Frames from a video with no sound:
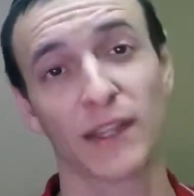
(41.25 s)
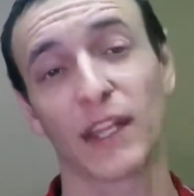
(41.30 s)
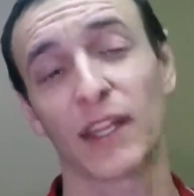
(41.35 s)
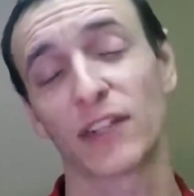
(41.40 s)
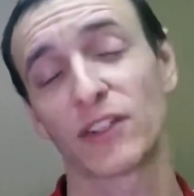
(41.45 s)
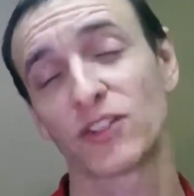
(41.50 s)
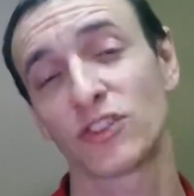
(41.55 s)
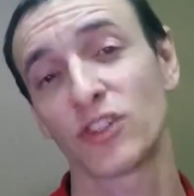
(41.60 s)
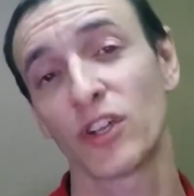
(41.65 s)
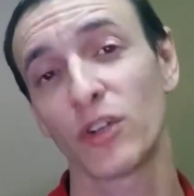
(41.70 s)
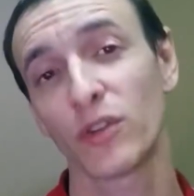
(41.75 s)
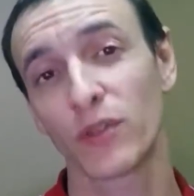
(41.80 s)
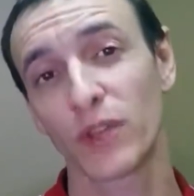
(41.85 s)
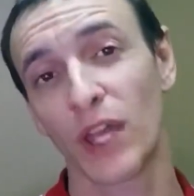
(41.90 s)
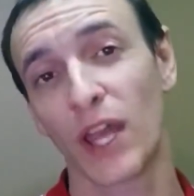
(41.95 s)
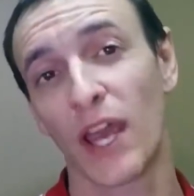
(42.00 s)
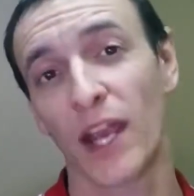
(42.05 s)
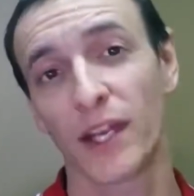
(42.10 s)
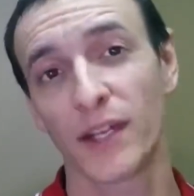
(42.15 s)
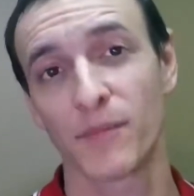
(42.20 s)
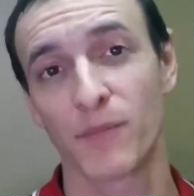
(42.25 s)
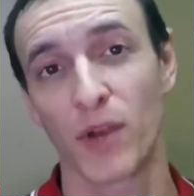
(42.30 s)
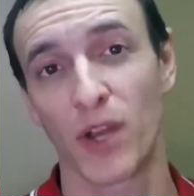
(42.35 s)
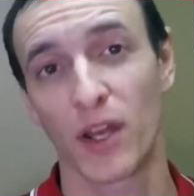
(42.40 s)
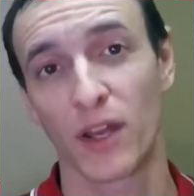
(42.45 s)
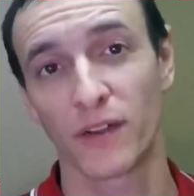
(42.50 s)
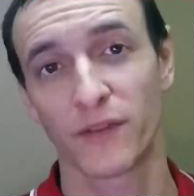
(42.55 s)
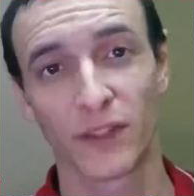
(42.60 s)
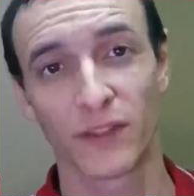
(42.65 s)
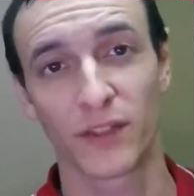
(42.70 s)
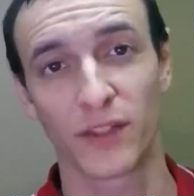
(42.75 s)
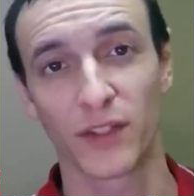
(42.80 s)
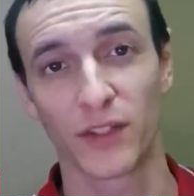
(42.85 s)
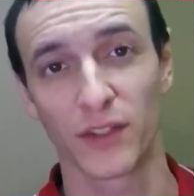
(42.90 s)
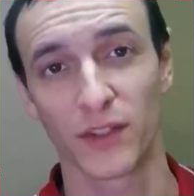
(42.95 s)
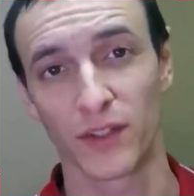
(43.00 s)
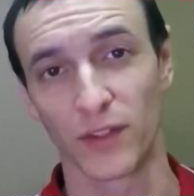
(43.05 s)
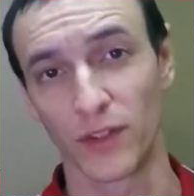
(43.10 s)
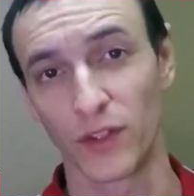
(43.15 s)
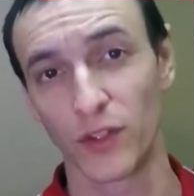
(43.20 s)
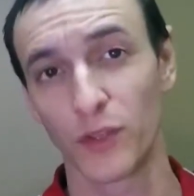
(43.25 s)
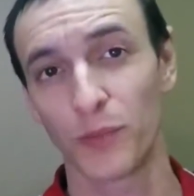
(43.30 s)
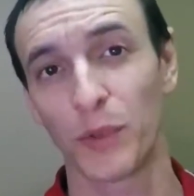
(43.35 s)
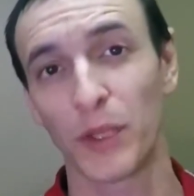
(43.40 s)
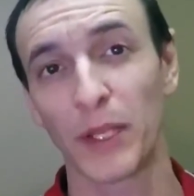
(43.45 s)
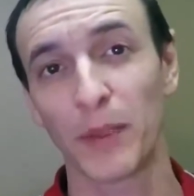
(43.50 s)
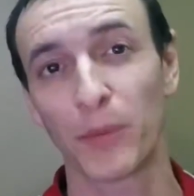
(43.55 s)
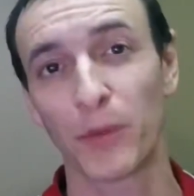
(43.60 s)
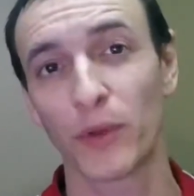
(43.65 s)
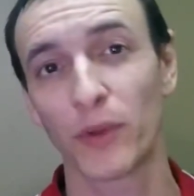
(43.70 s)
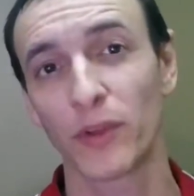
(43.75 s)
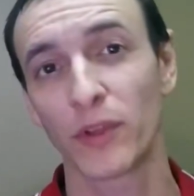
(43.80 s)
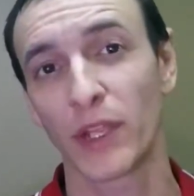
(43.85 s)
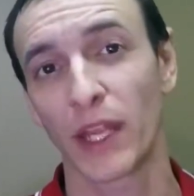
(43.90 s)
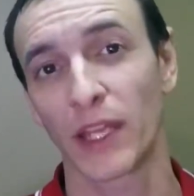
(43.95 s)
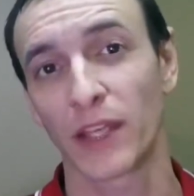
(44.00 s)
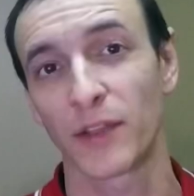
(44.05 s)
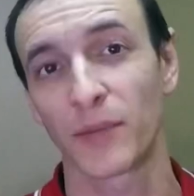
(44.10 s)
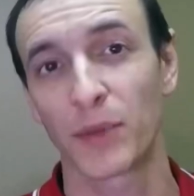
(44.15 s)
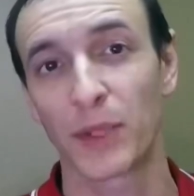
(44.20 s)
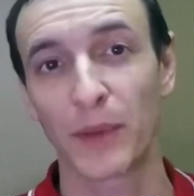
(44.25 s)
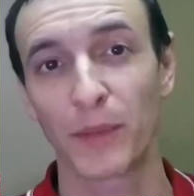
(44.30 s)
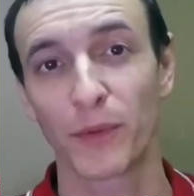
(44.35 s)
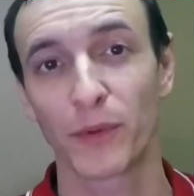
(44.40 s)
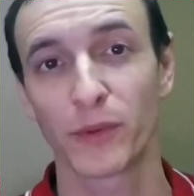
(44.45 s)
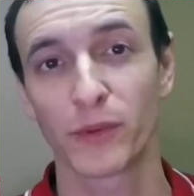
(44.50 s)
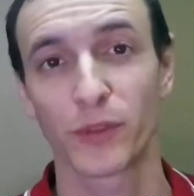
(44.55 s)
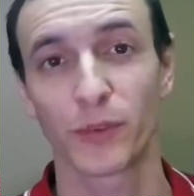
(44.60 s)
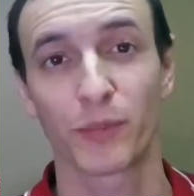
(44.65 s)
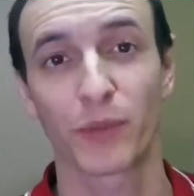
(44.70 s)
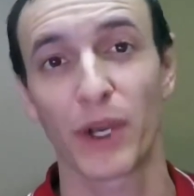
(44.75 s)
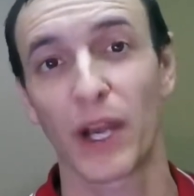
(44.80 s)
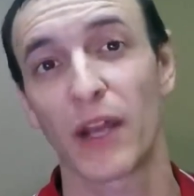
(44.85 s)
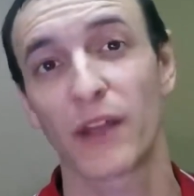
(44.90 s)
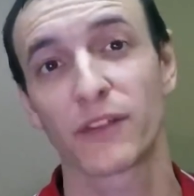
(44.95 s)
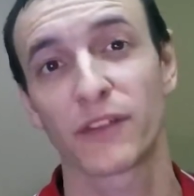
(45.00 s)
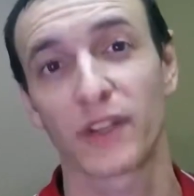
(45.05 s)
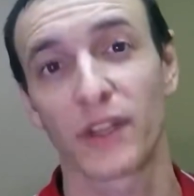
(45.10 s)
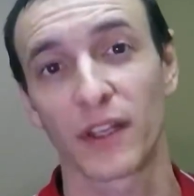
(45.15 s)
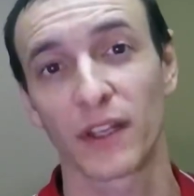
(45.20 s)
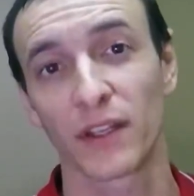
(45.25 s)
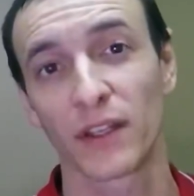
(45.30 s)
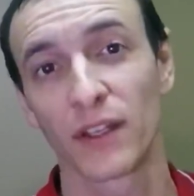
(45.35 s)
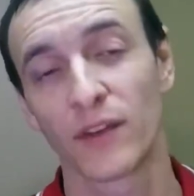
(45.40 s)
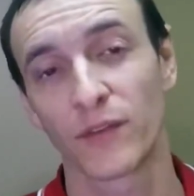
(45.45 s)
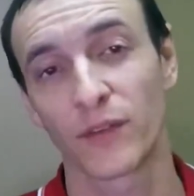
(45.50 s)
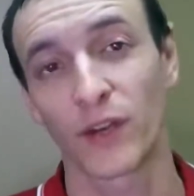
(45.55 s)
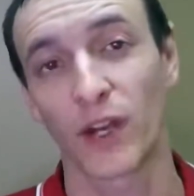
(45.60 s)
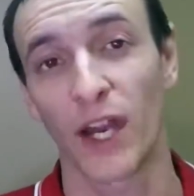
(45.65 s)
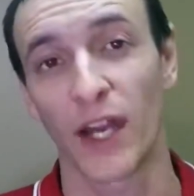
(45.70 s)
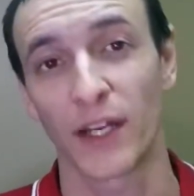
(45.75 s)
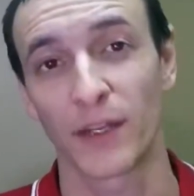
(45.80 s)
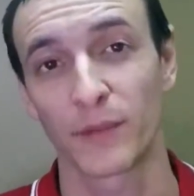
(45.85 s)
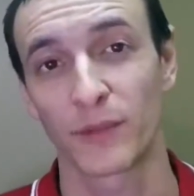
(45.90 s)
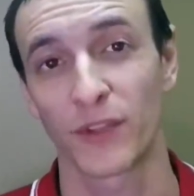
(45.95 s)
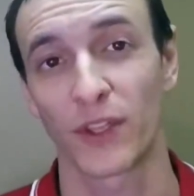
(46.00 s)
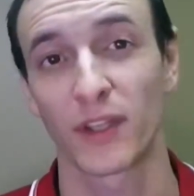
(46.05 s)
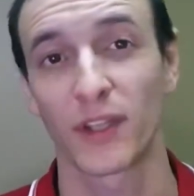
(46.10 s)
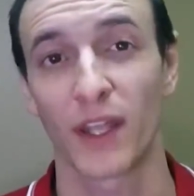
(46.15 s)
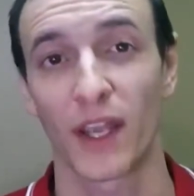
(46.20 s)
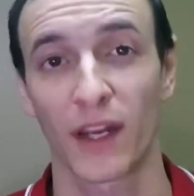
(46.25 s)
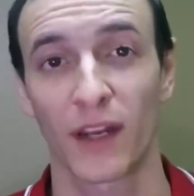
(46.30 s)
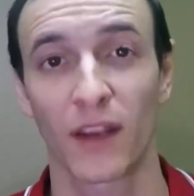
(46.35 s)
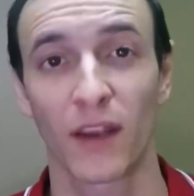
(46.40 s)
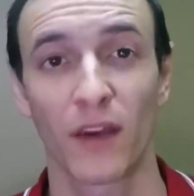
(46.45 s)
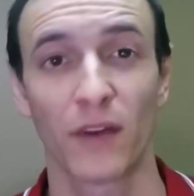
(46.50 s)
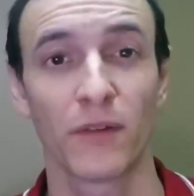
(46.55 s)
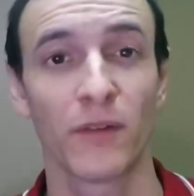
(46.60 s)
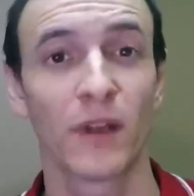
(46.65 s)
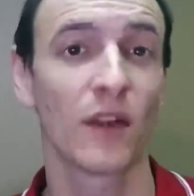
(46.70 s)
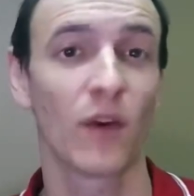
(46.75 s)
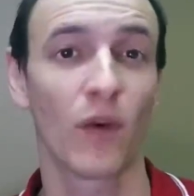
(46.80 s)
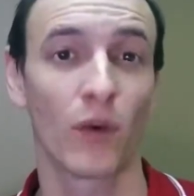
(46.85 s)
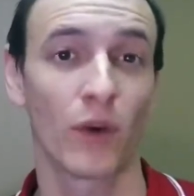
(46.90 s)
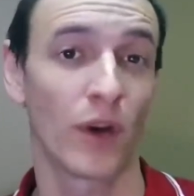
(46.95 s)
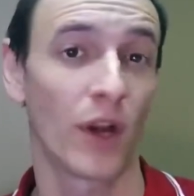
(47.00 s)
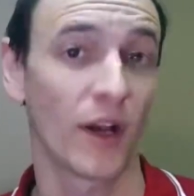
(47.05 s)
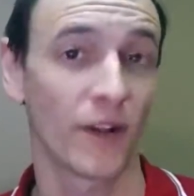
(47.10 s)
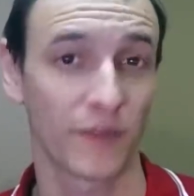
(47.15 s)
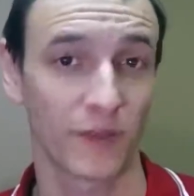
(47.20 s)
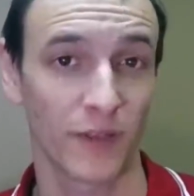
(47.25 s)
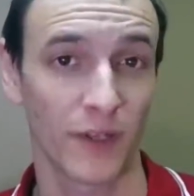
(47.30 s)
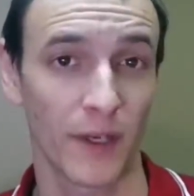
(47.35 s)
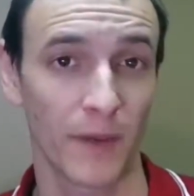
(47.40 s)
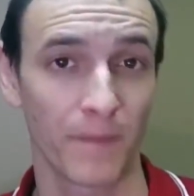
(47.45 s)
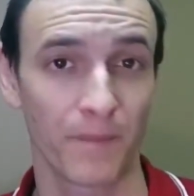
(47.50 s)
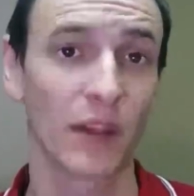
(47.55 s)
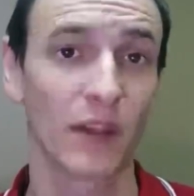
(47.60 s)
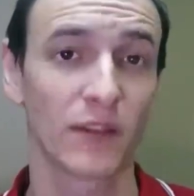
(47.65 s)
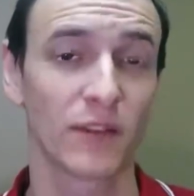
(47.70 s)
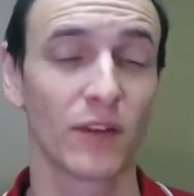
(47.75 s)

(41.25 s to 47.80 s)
They show the item off to new people and to people who are browsing for items on LetGo or OfferUp.